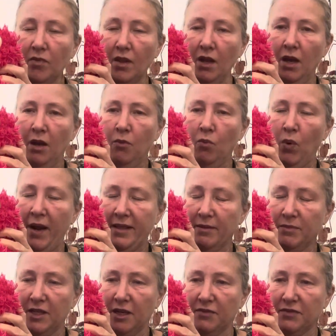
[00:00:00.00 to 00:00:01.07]
wake
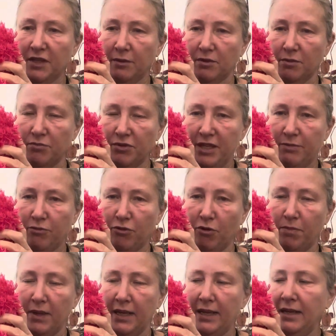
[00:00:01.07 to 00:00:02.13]
themselves up to breathe
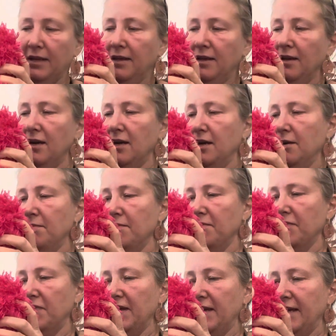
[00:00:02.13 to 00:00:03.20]
properly.
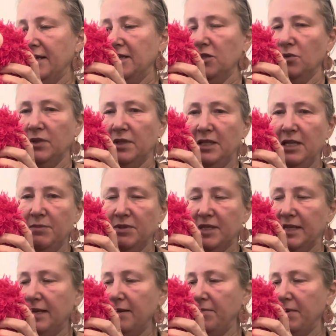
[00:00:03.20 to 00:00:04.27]
They get into a deep
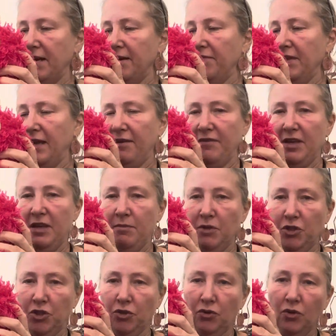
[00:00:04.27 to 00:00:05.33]
sleep, and they have
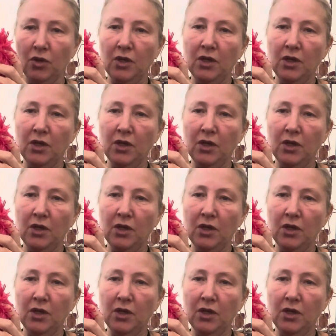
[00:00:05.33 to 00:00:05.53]
immature